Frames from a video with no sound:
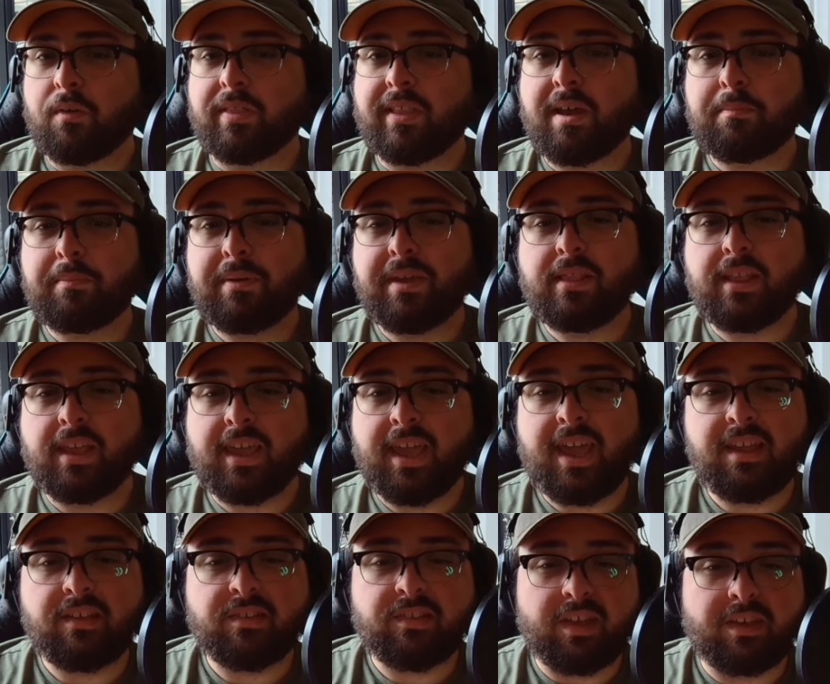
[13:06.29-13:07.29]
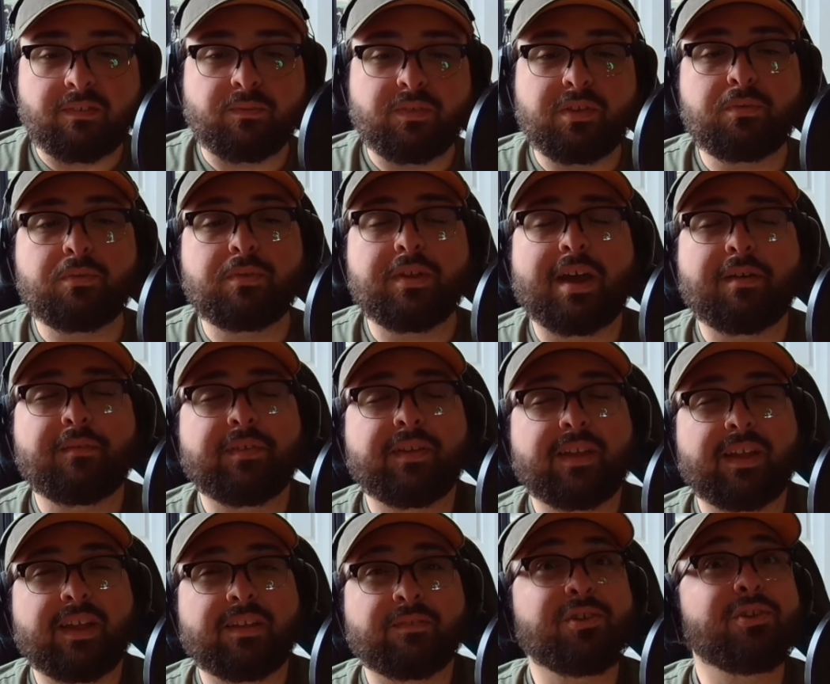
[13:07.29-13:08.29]
With that being the case, if you
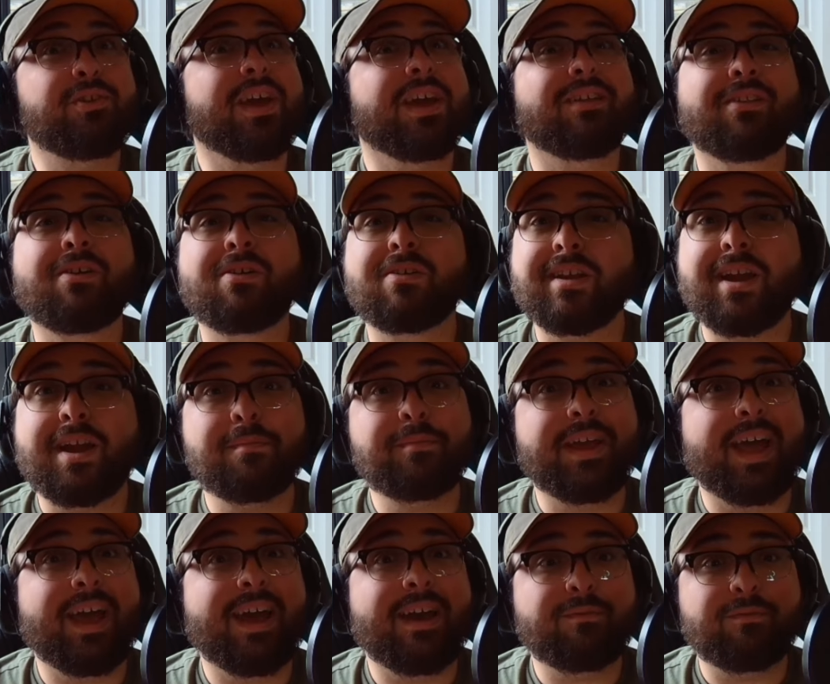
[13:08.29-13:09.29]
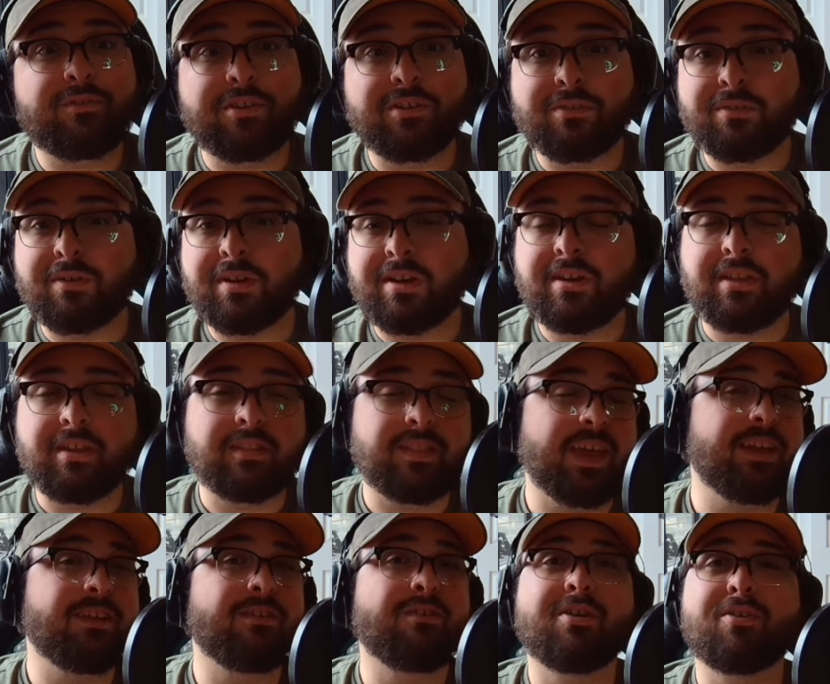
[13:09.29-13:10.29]
take a long time to have children,
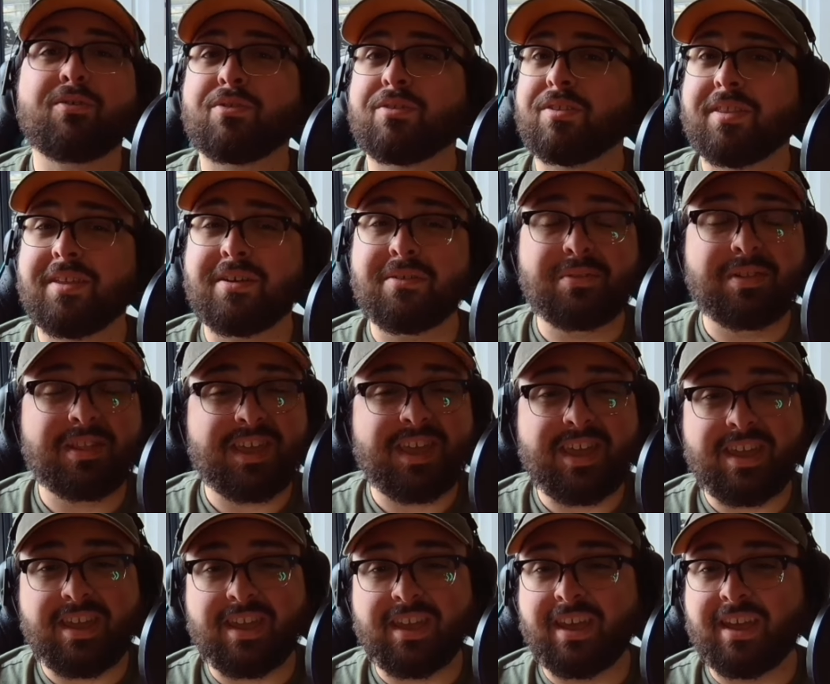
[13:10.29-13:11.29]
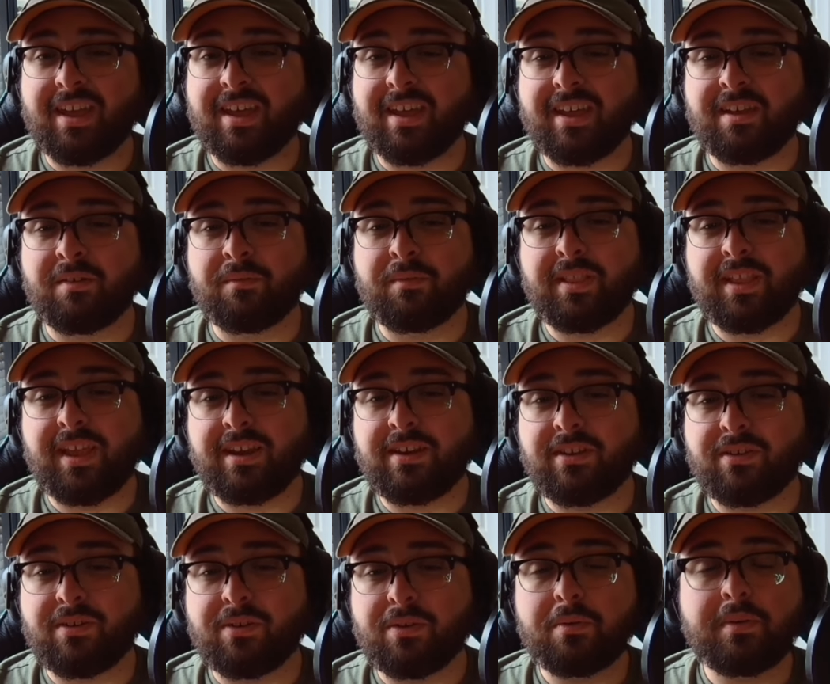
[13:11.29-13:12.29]
they grow slowly, and when
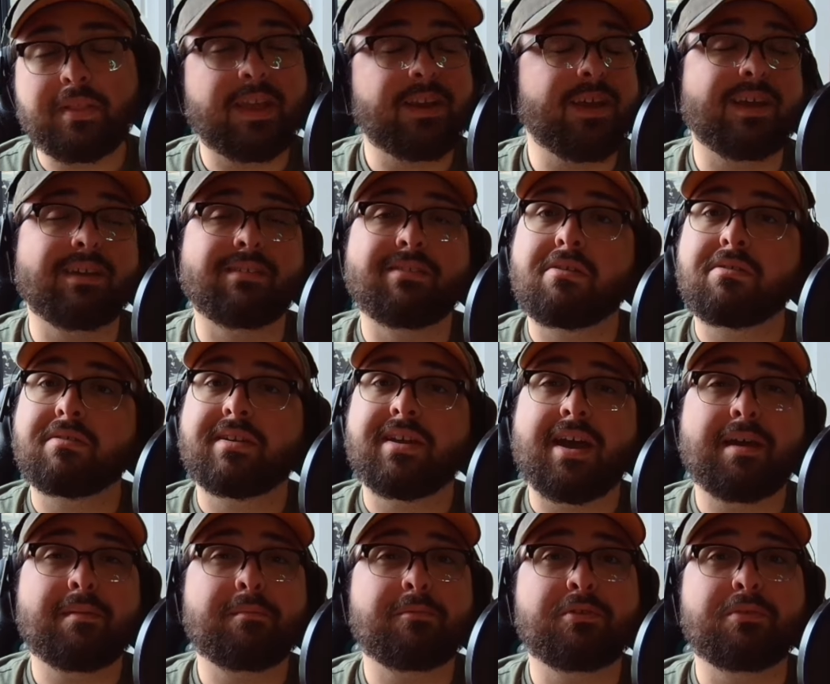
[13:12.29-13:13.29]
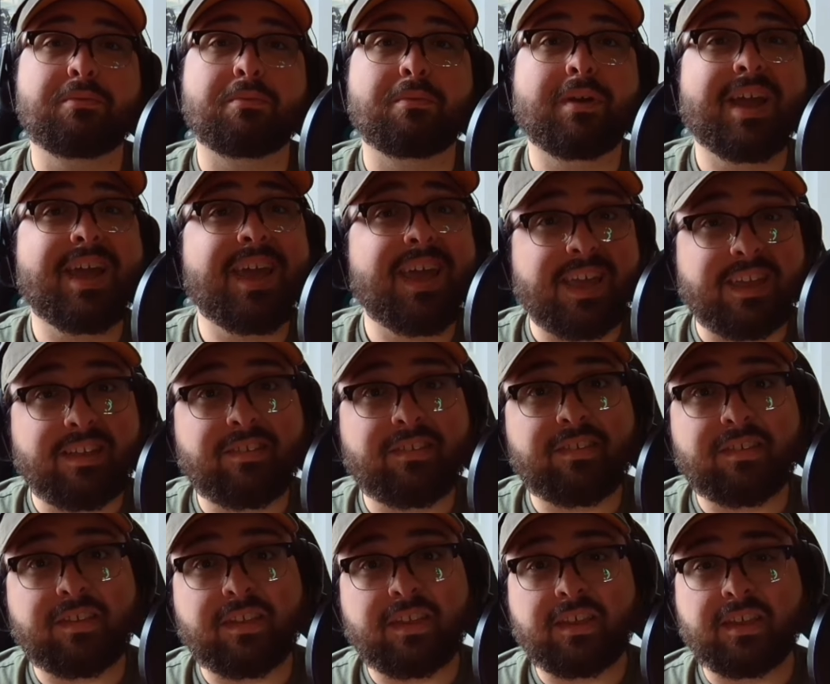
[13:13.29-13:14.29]
they do, they take a long time to
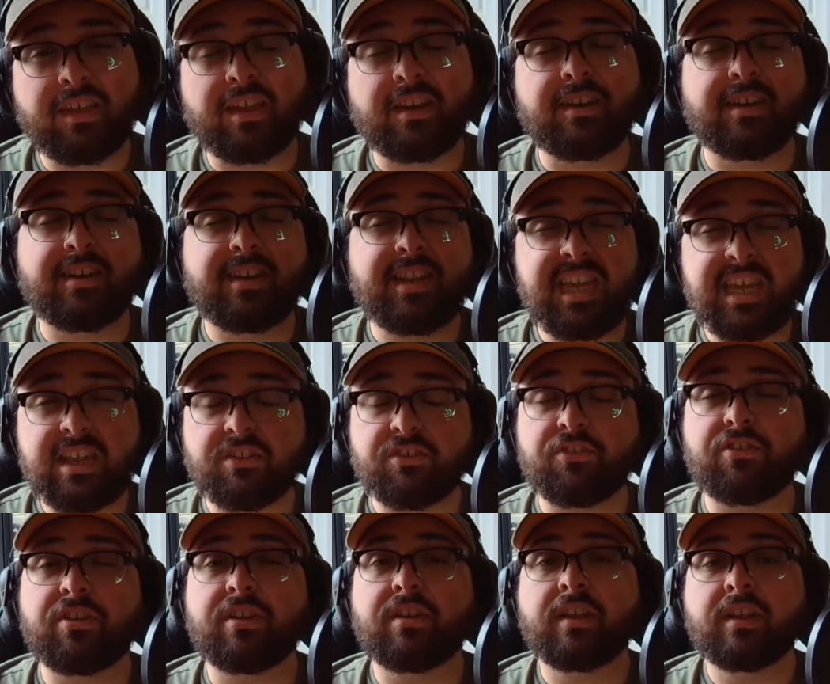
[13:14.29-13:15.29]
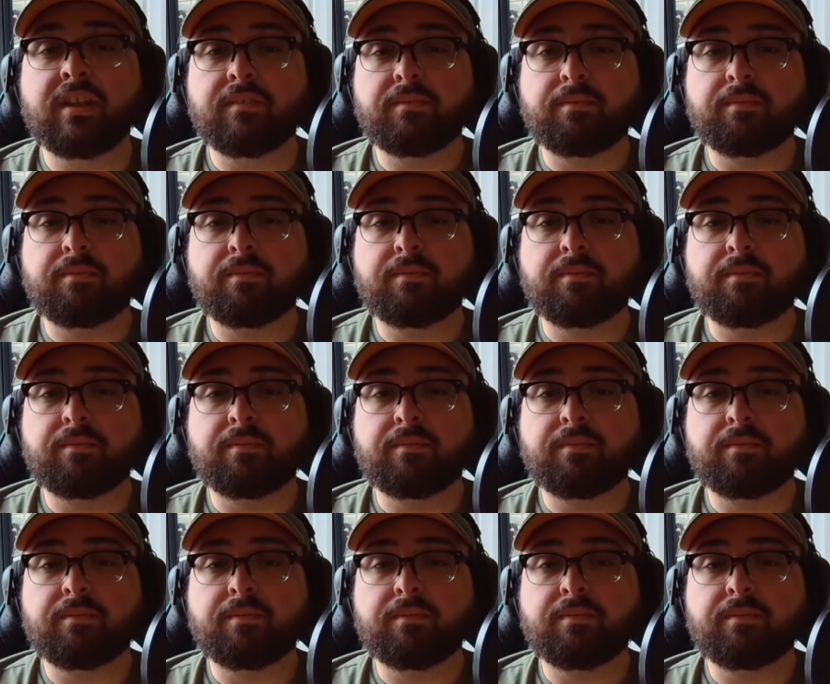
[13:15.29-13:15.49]
raise and to teach.